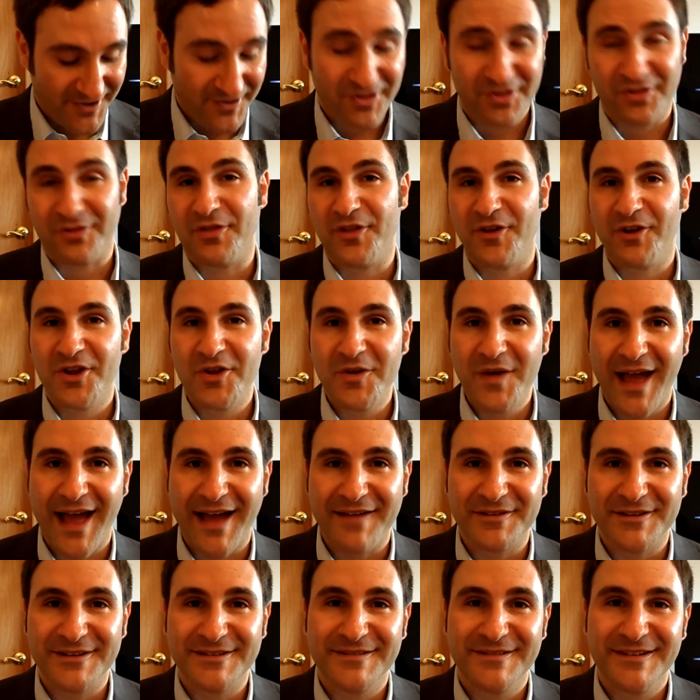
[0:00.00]
So there you
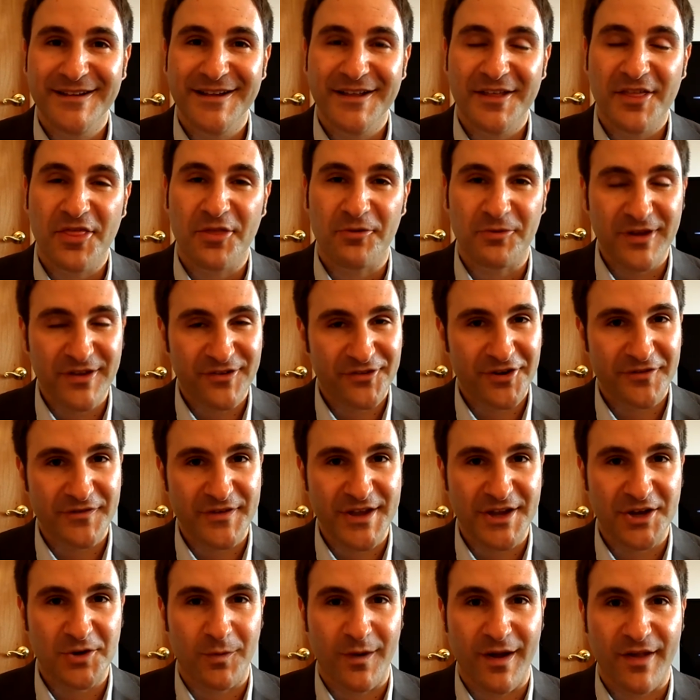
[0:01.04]
have it, 3
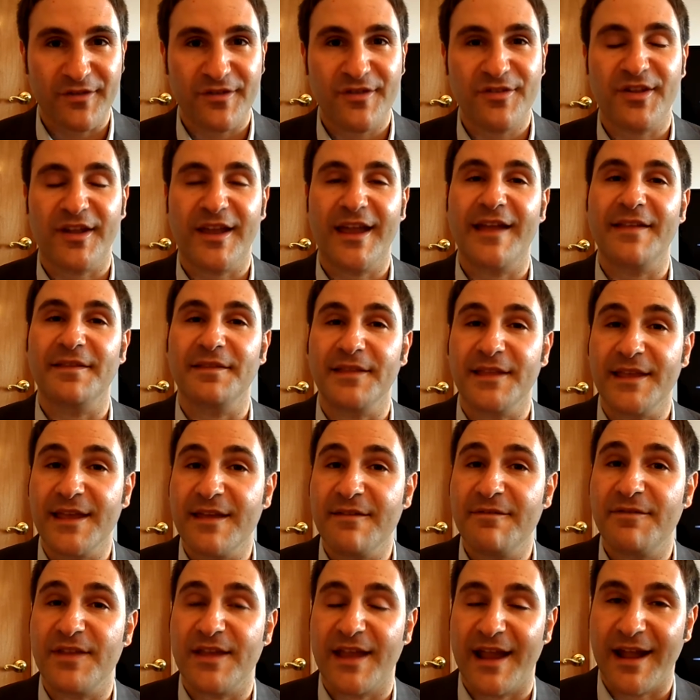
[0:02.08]
trivia questions. Again,
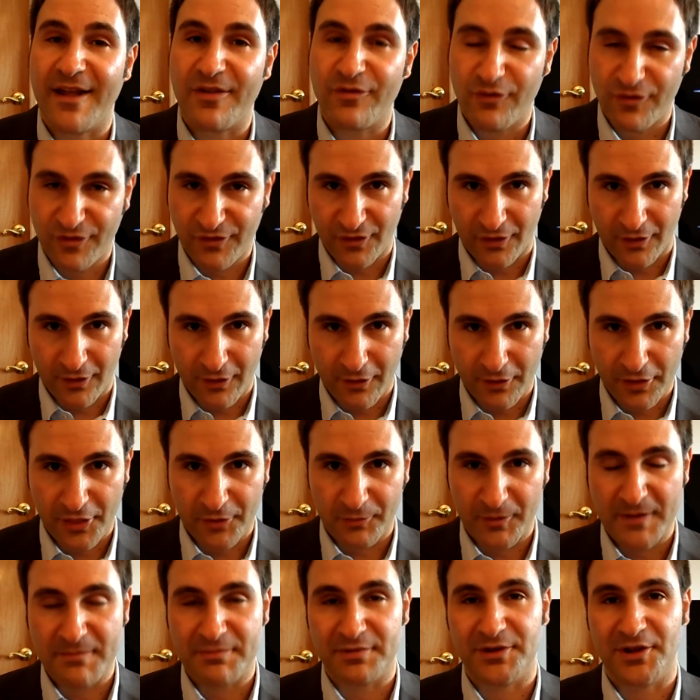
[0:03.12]
leave the answers to all
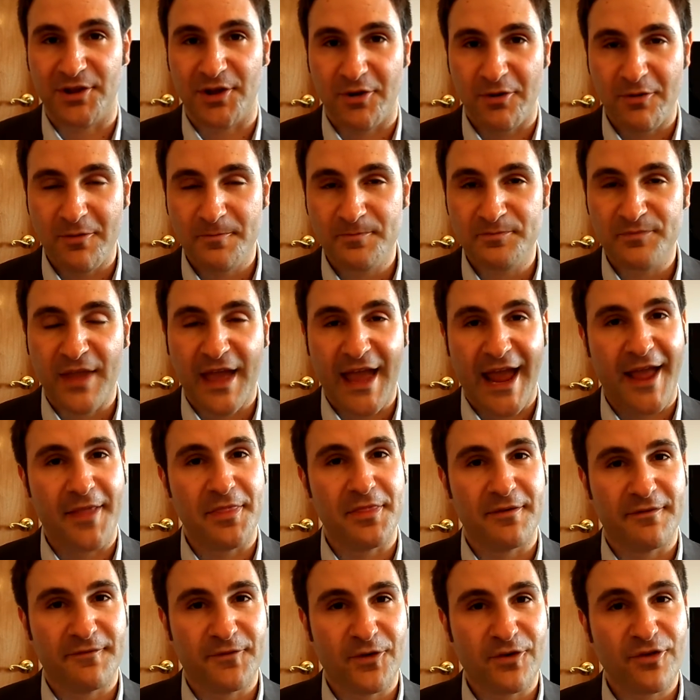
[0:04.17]
3 below,
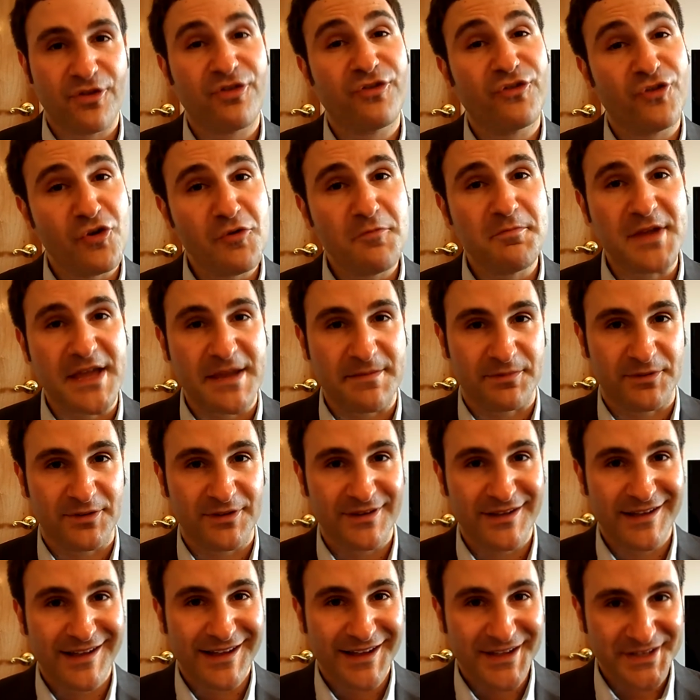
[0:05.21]
and the first 2
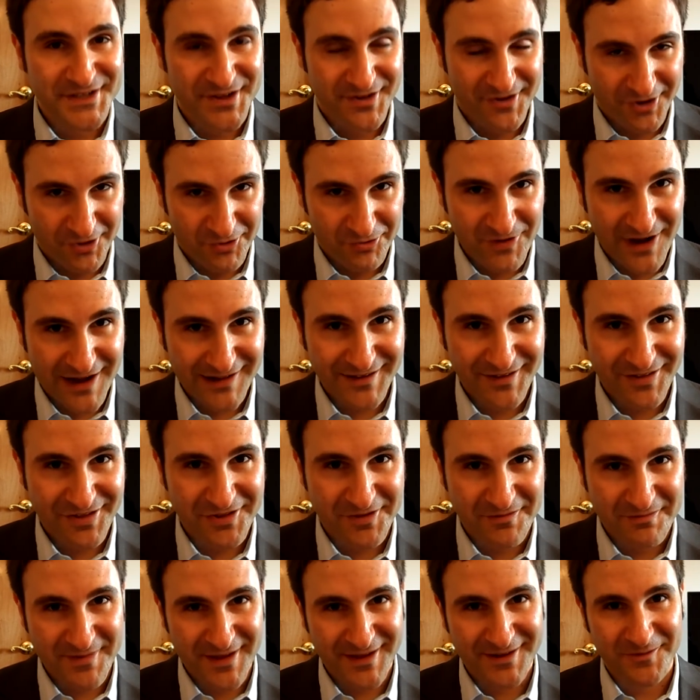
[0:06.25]
people to correctly
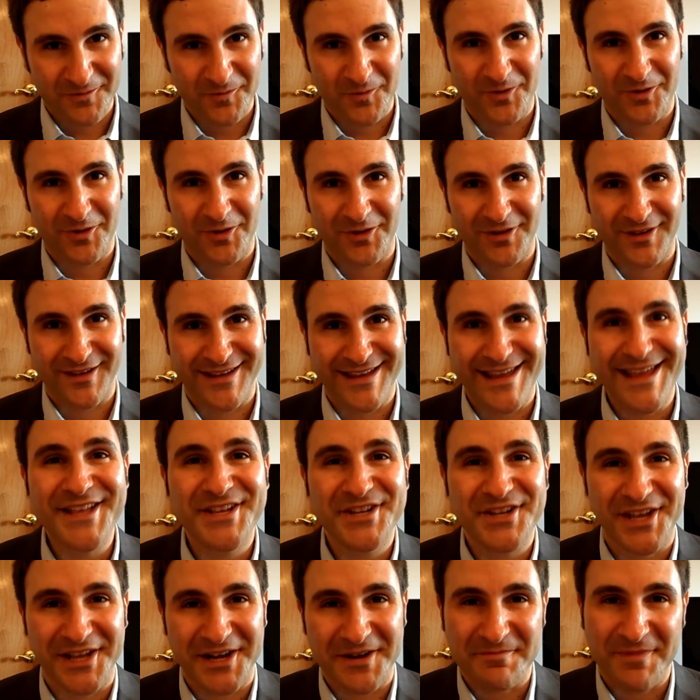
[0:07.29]
submit will
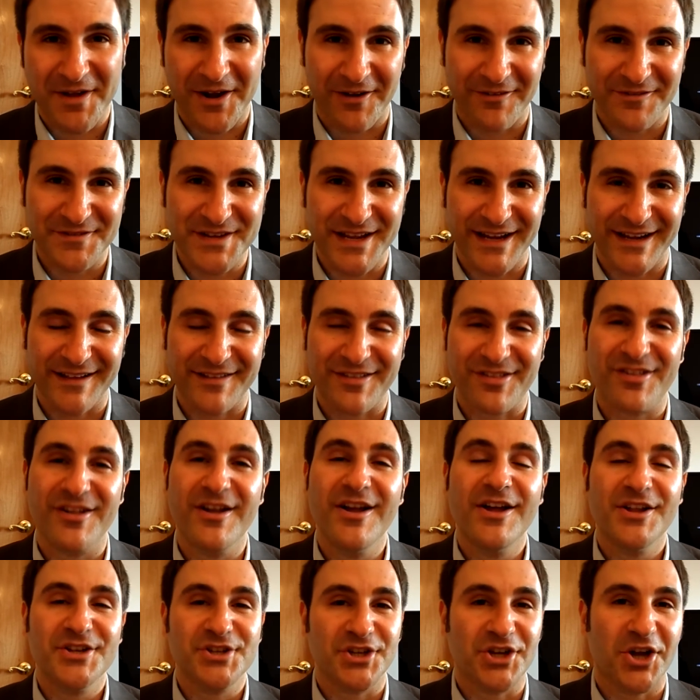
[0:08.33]
each get a pair of tickets
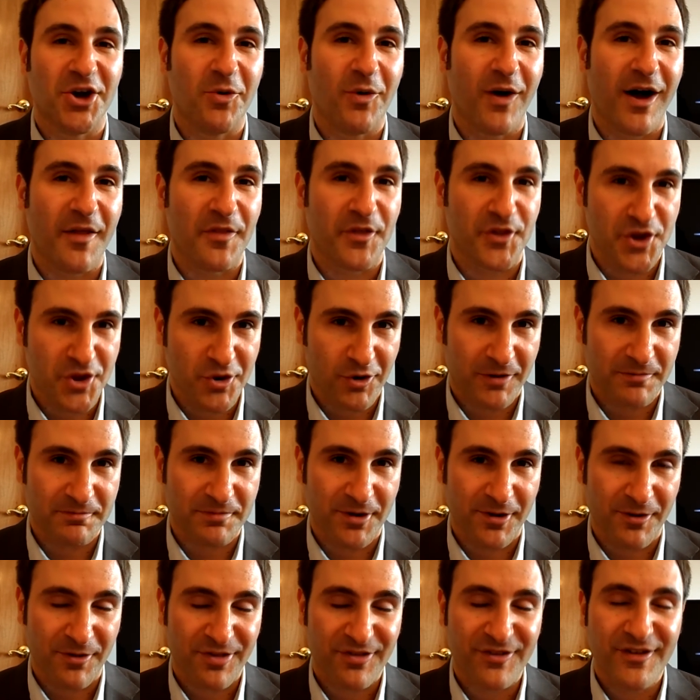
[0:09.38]
to go on the New York
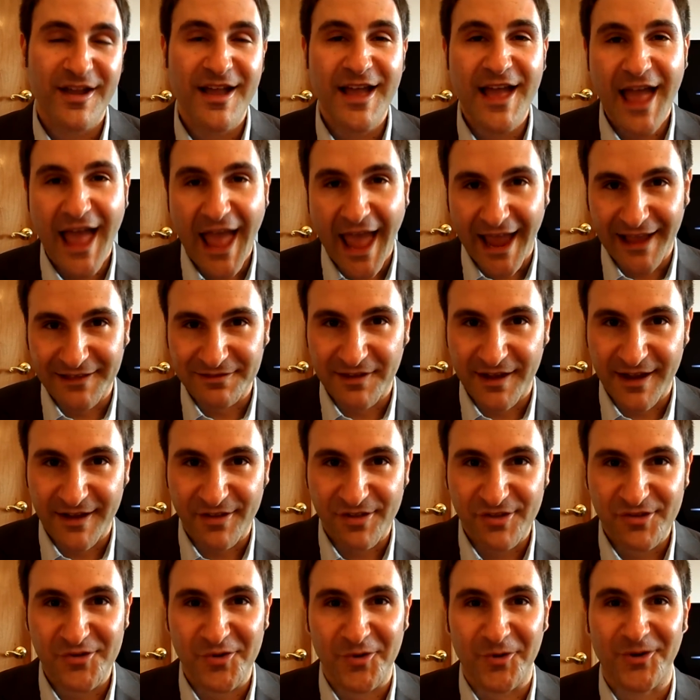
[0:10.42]
Post
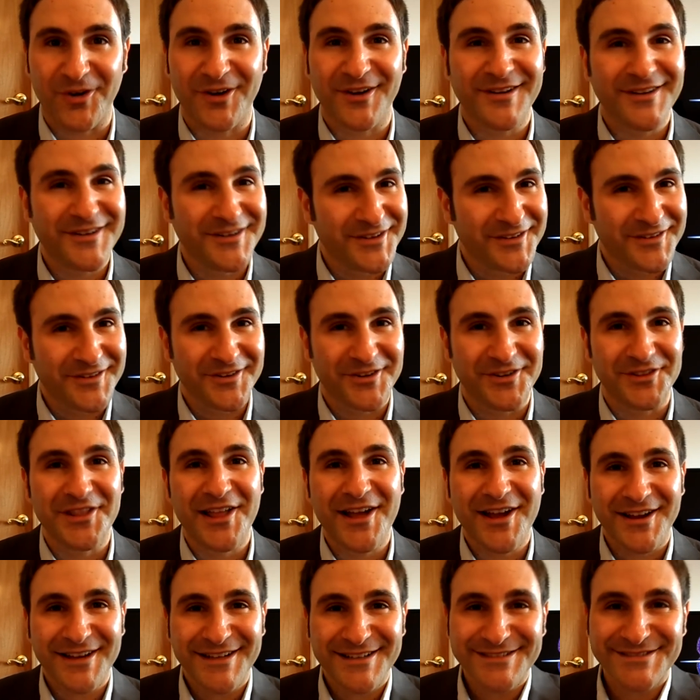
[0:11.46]
Headlines Tour. Good
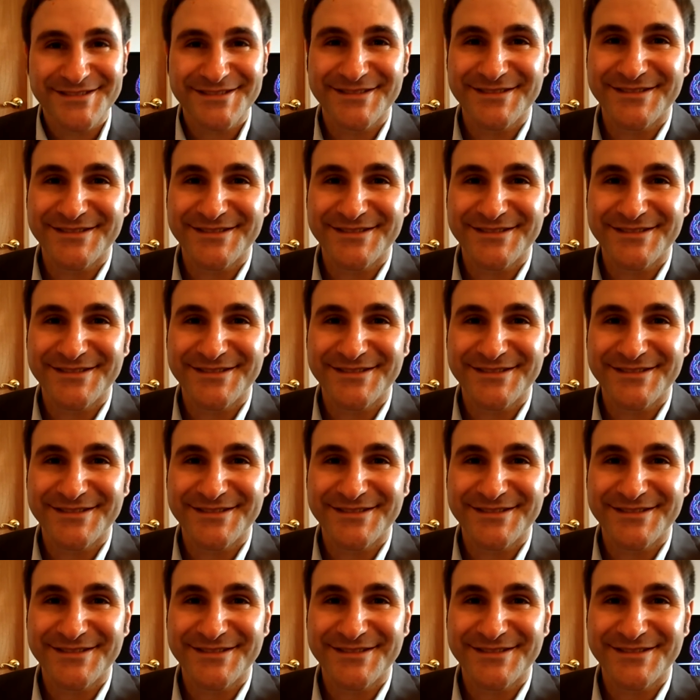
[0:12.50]
luck!